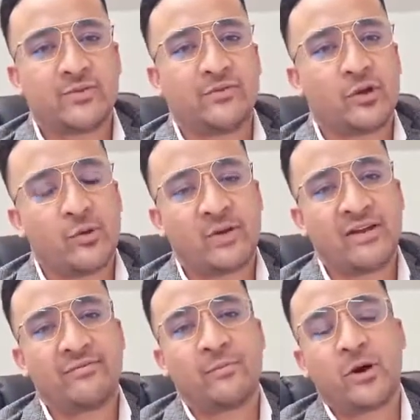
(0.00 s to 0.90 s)
before you
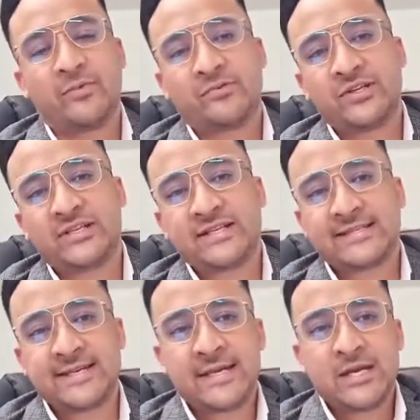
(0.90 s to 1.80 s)
apply for permanent
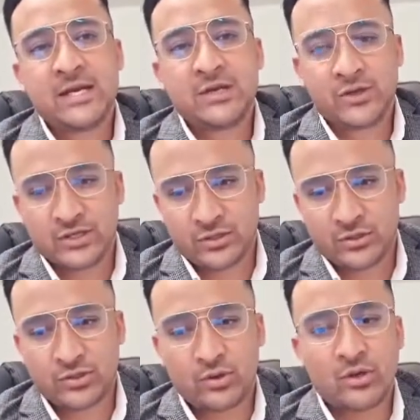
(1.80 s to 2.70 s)
residency, you can do
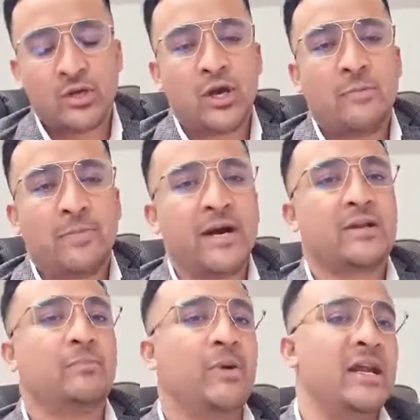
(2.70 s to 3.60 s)
so.
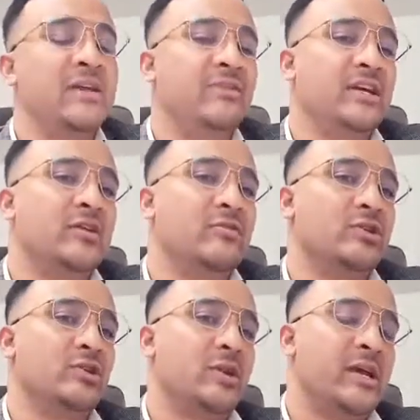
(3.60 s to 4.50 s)
But by living in a
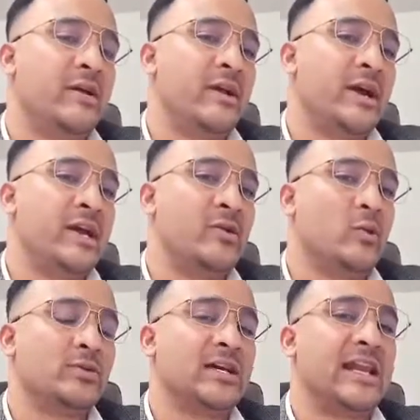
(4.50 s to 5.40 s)
regional area, it
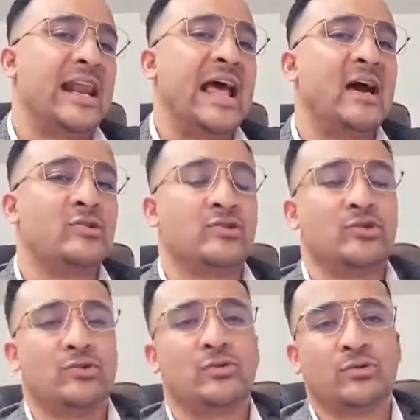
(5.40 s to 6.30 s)
also allows
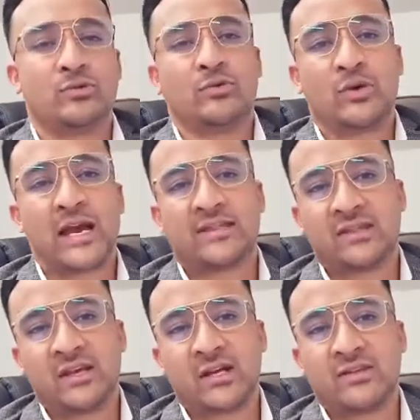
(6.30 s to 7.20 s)
you to look at
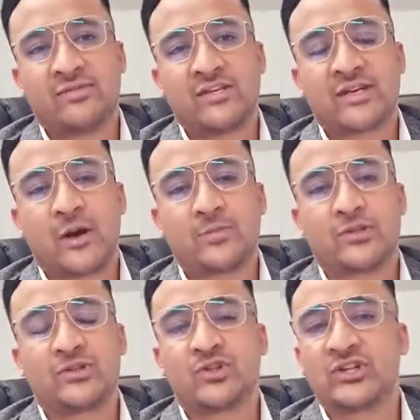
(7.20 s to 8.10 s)
the other visa
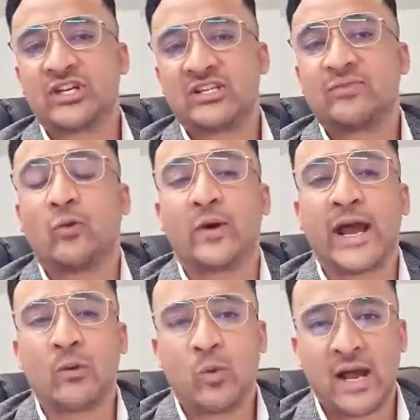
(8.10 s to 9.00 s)
options, such as
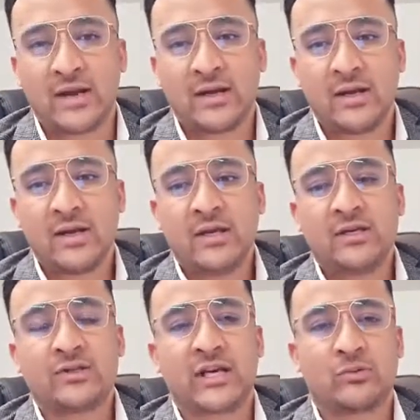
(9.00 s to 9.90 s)
491,
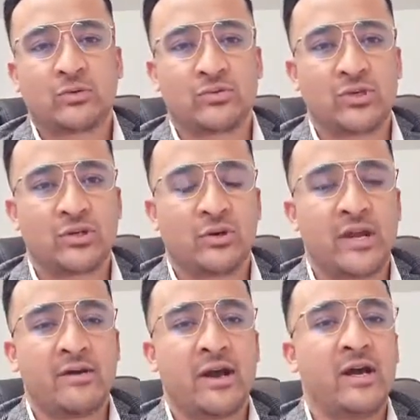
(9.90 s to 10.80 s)
New South Wales regional
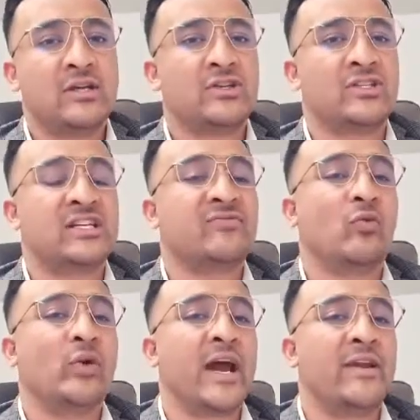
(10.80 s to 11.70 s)
area, such as
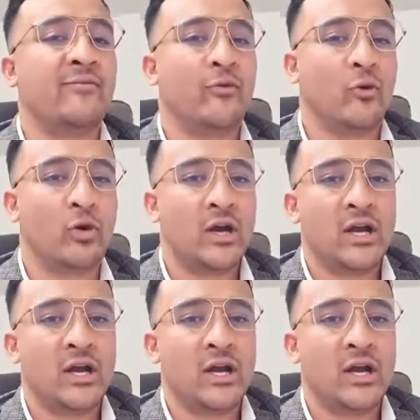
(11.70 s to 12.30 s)
494,